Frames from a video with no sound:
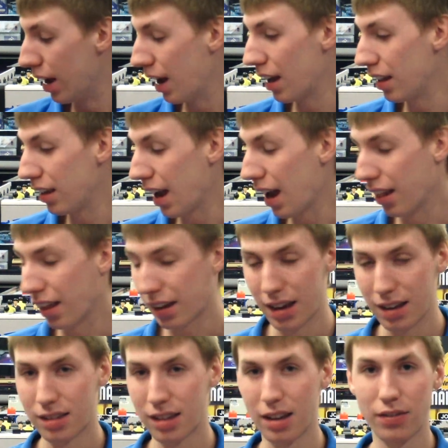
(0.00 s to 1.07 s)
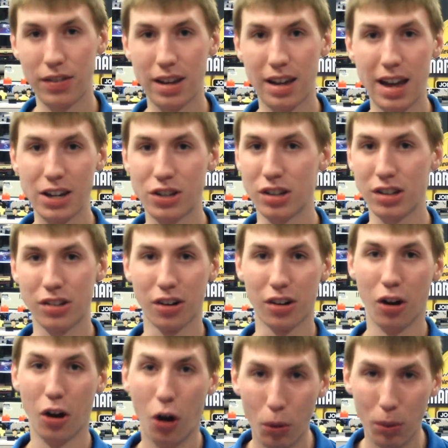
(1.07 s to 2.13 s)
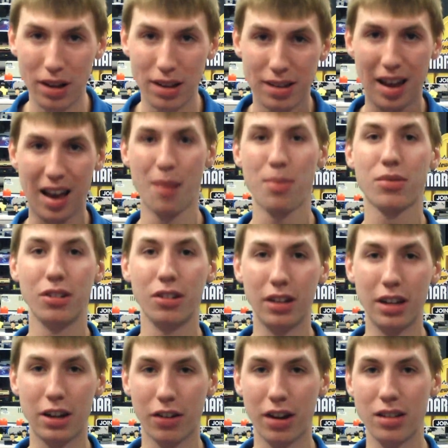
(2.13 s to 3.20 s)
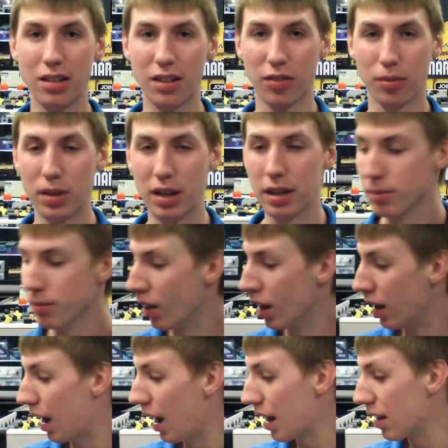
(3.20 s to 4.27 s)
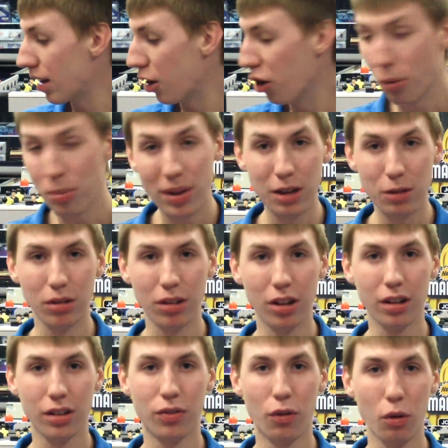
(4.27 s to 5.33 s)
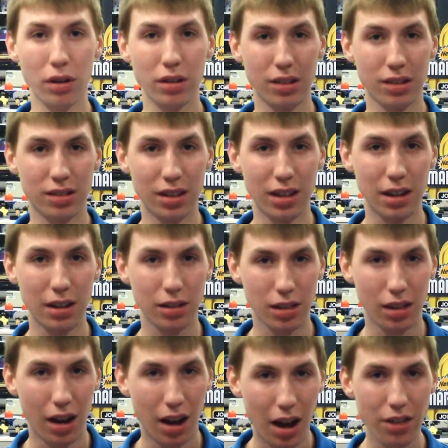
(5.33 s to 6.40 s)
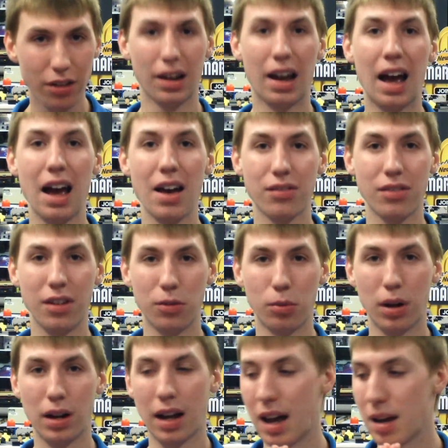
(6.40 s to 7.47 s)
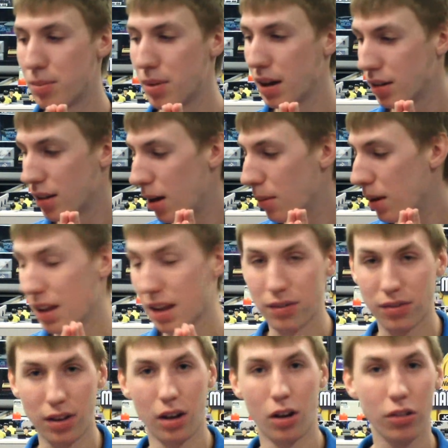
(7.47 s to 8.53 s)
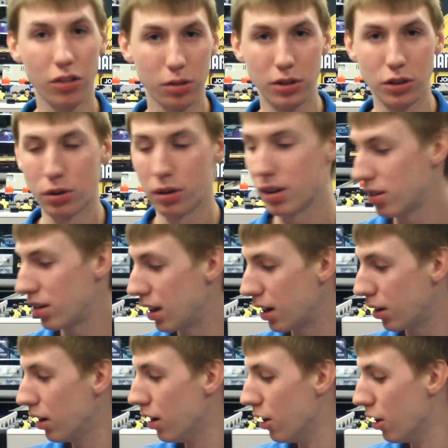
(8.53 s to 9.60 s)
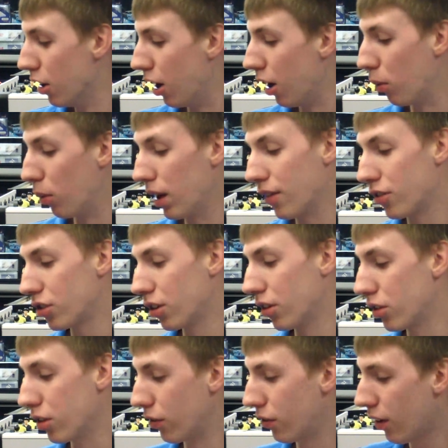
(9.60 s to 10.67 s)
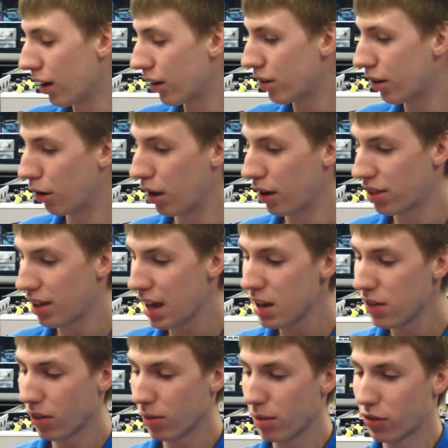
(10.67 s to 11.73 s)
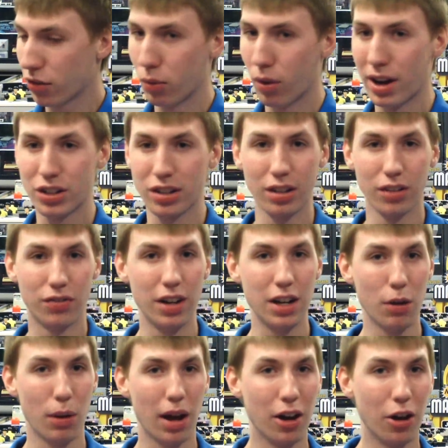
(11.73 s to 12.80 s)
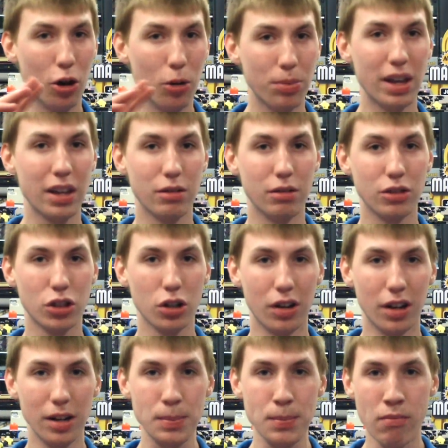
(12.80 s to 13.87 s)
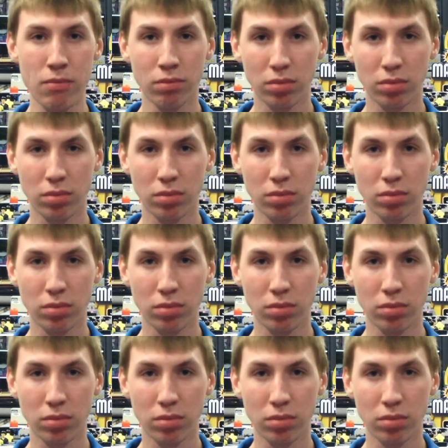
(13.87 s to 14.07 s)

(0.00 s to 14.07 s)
And yeah, like I said, vacations are always absolutely crazy for me. And I hope that you look forward to seeing the other half of what I picked up, and have also enjoyed seeing what I've shown so far. So thank you very much for watching this video. I hope that you enjoyed,